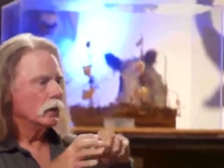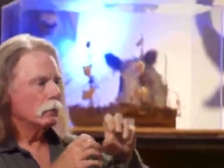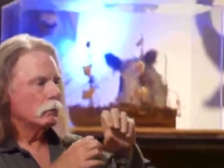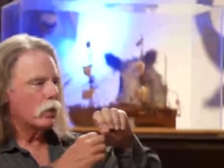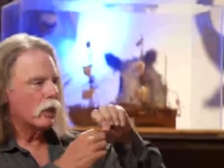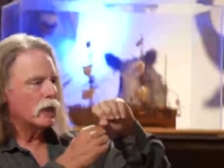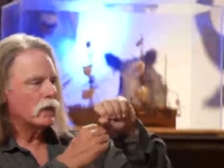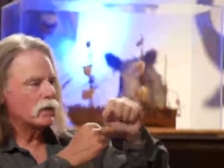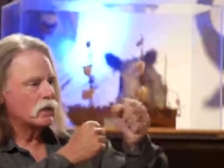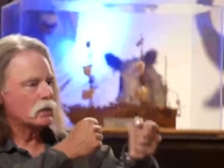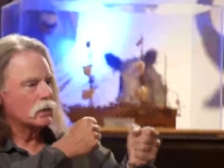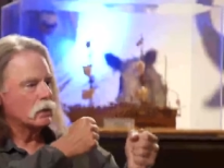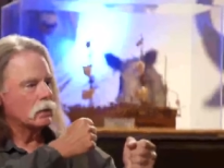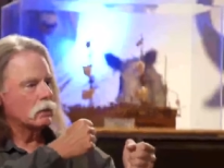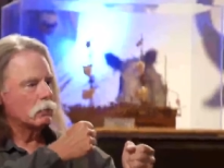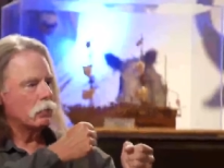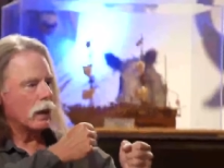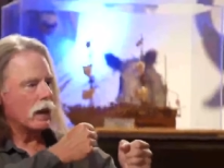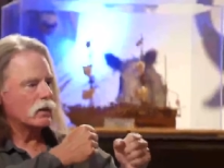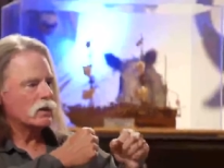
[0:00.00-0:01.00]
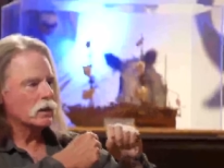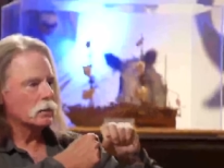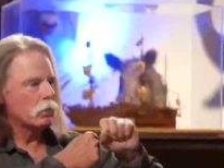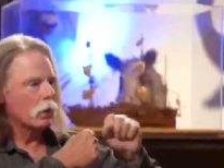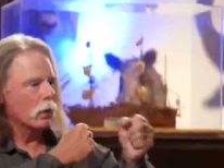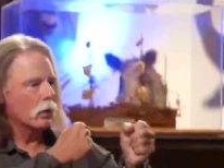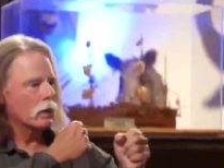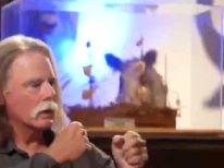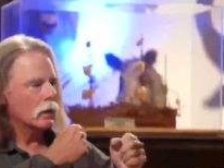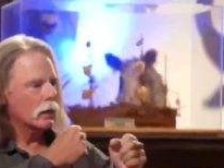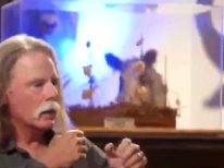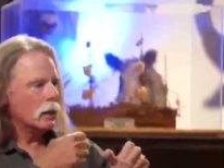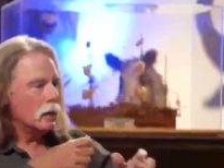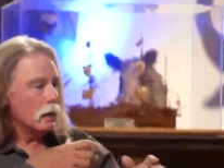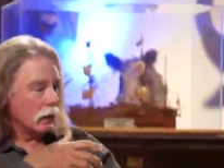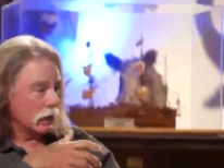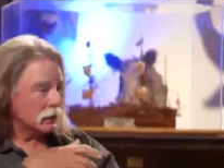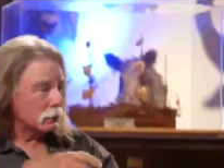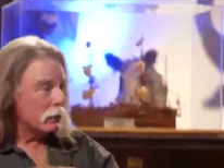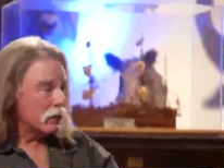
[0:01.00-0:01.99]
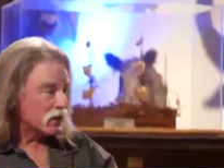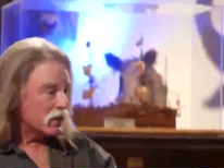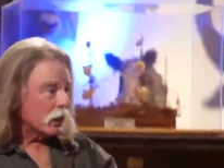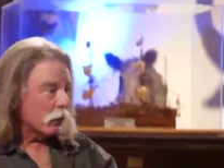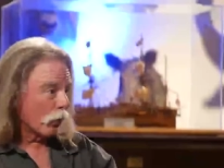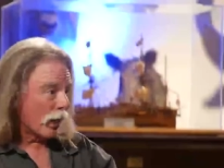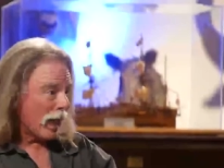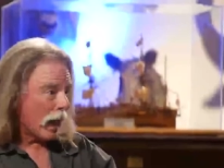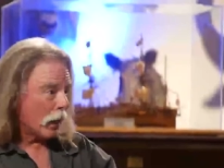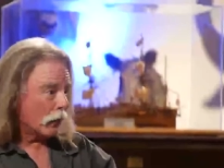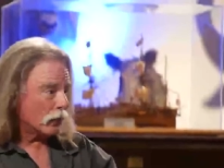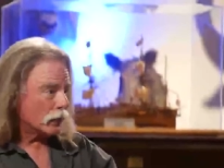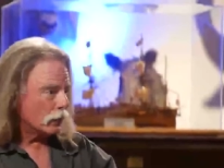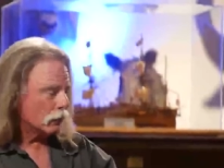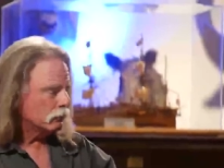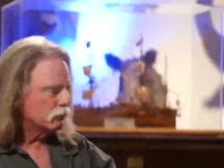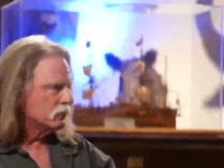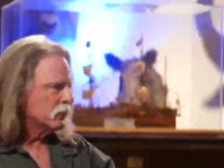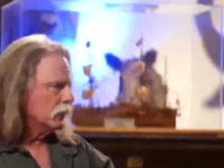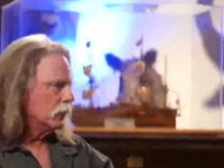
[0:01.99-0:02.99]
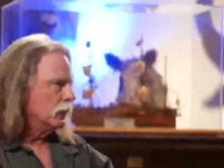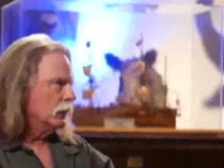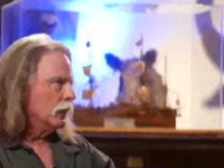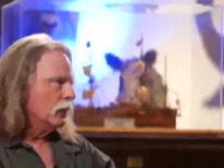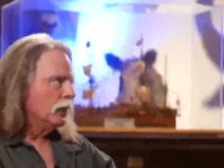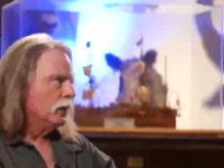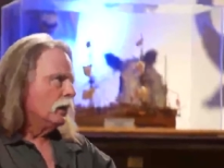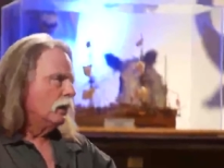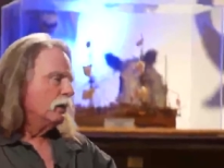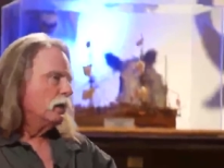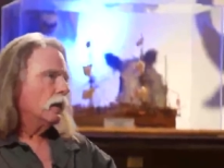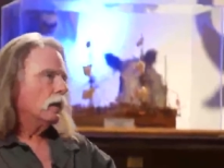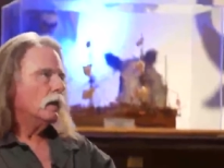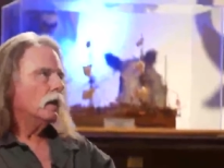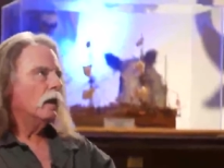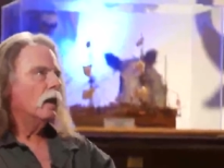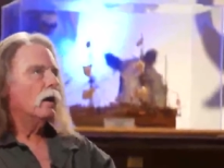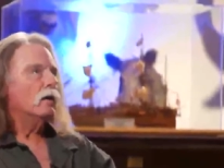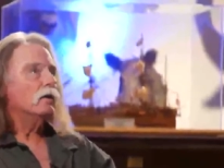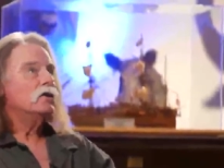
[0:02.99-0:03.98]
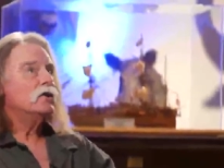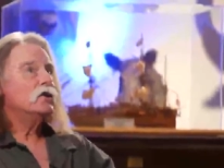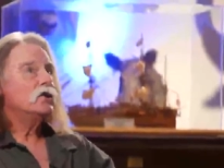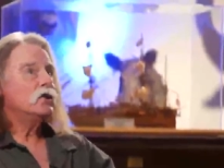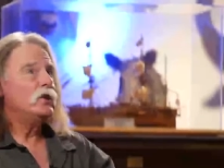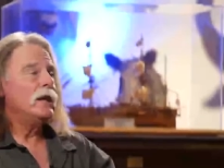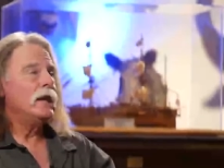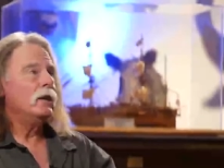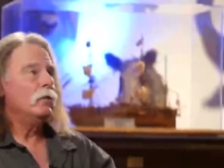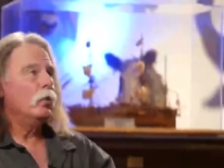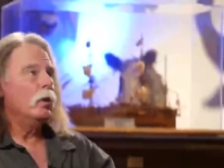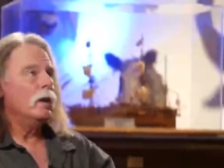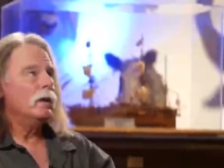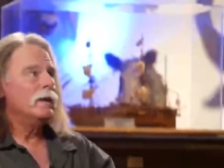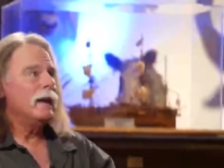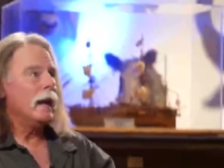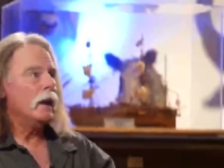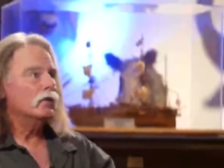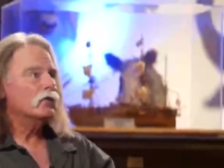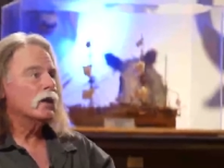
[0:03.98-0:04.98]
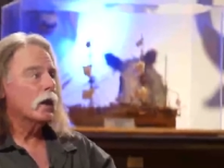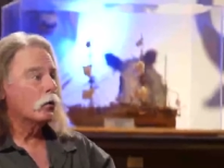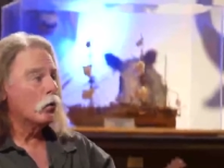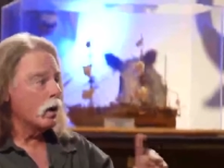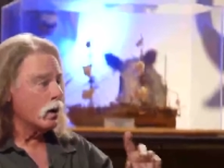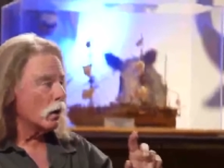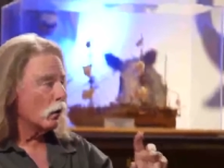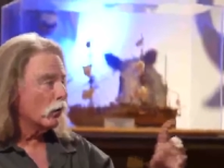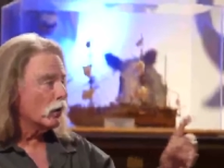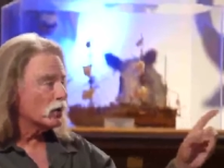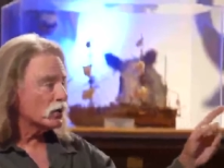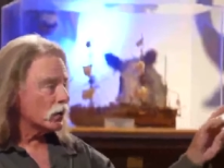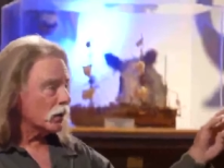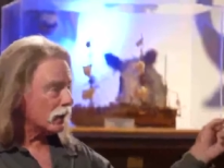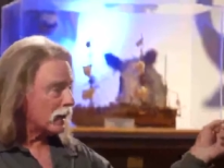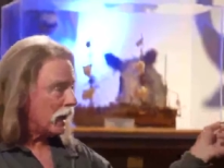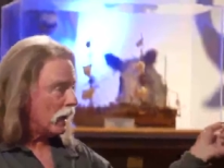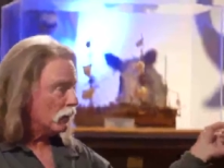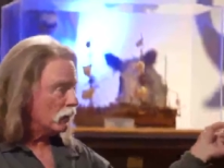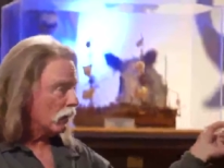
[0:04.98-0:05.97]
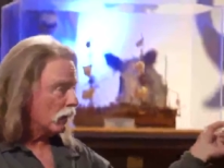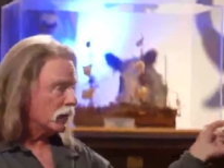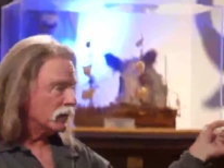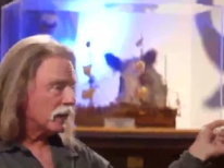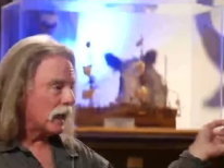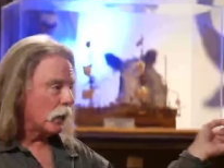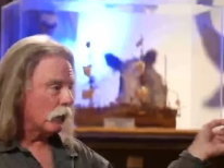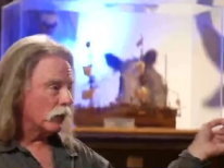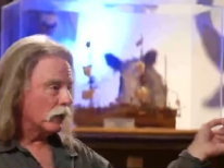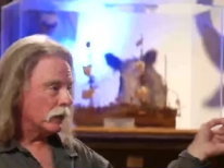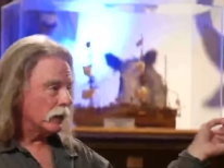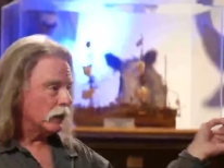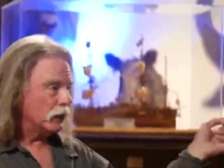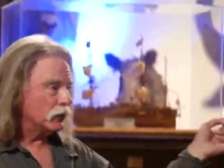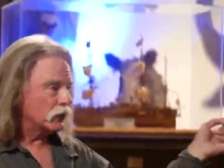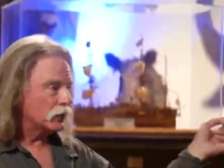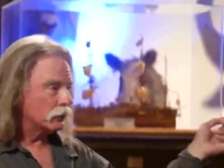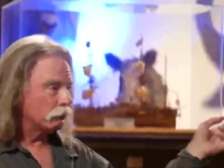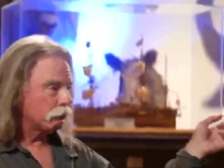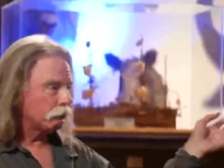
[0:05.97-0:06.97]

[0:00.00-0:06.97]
Breaks, action's broken. It's missing a round. I thought, oh shit, what now? So I run over and start counting all the Taiwanese.